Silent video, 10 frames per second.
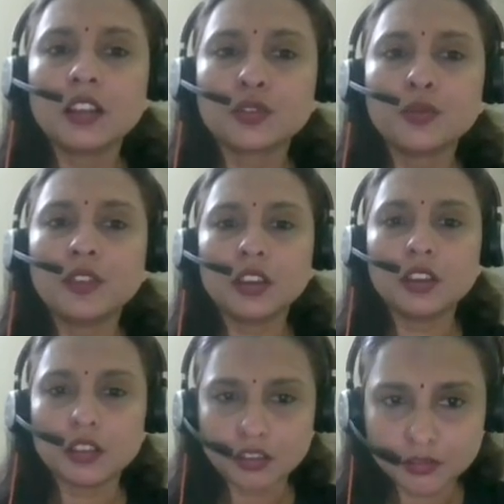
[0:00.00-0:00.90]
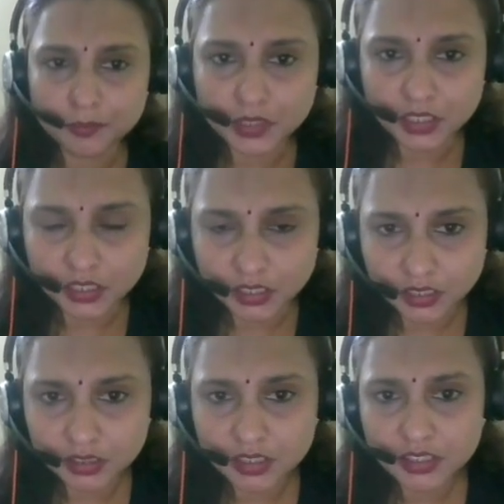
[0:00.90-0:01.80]
so uh, um,
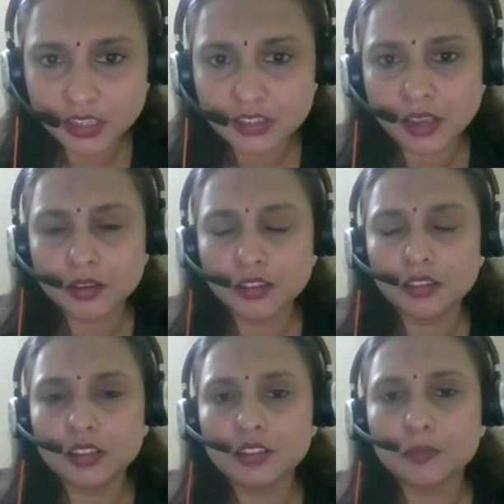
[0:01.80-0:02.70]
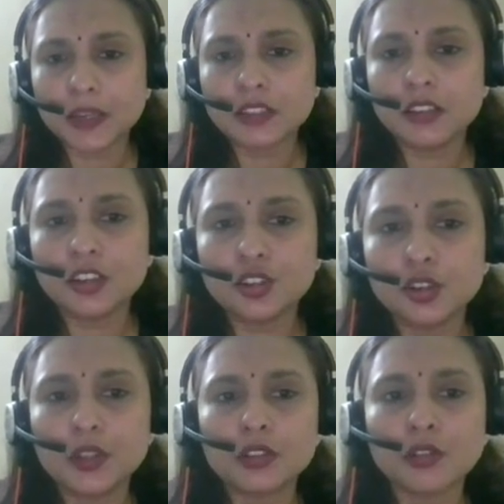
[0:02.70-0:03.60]
in this exam, in this
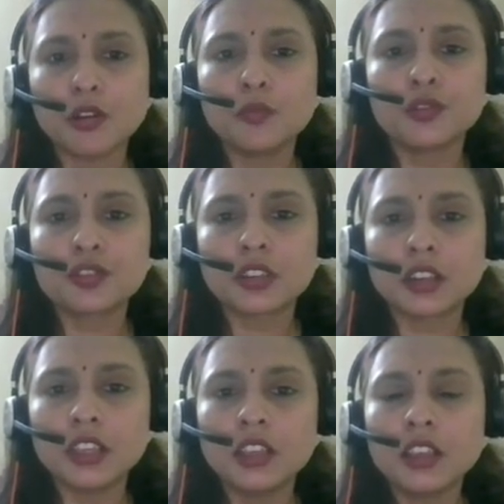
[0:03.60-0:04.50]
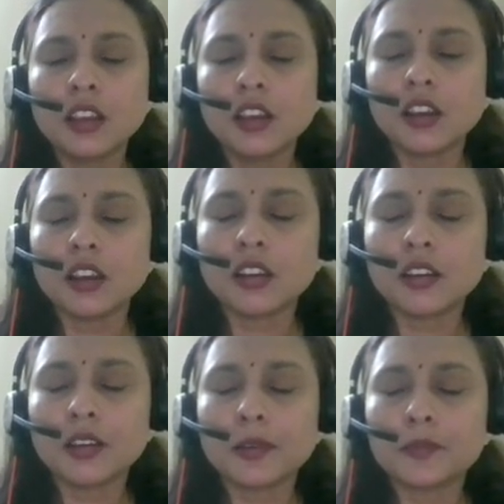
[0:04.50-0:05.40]
presentation, we saw mostly
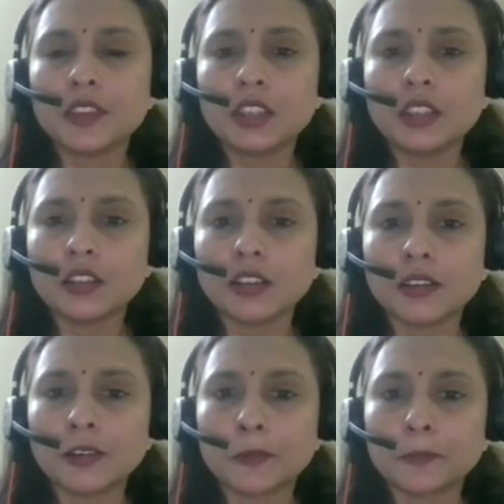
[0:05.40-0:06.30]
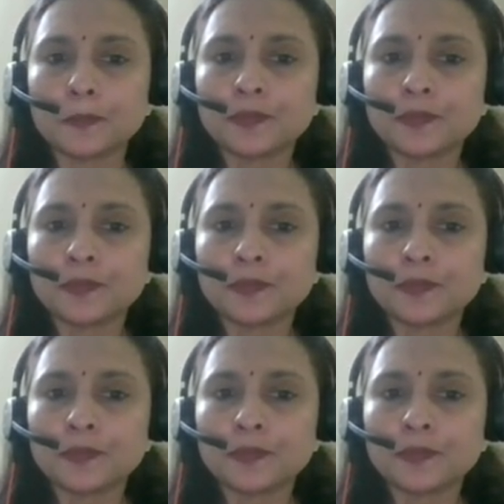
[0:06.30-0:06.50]
um, the um,